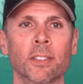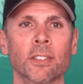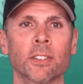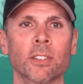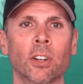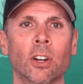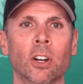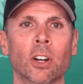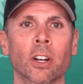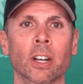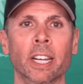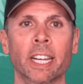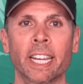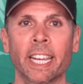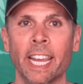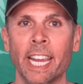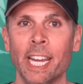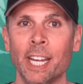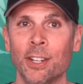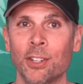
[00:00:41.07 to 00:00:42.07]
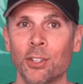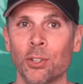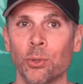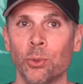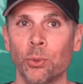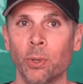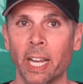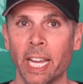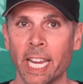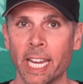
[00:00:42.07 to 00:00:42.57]
star
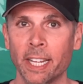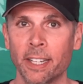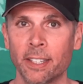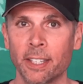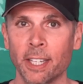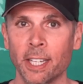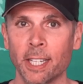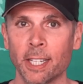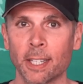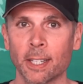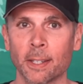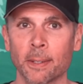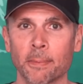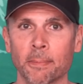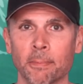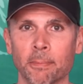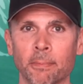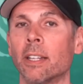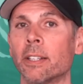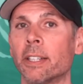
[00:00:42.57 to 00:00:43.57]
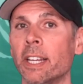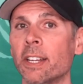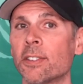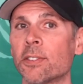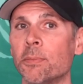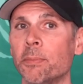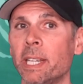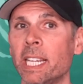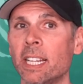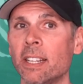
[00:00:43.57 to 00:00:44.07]
K2-18.
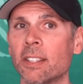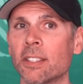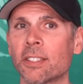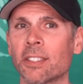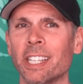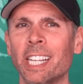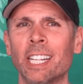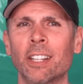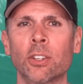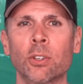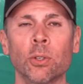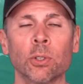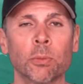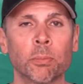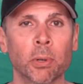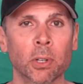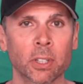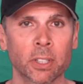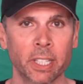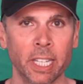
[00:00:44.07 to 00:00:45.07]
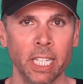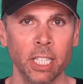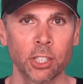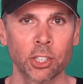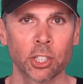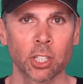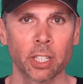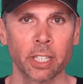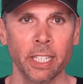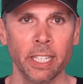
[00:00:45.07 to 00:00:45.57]
This means it could
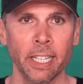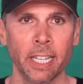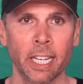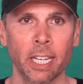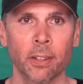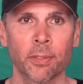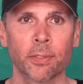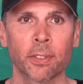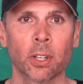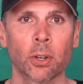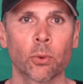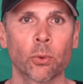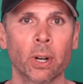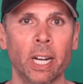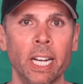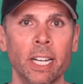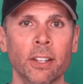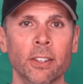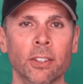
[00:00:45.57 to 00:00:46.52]
potentially have the right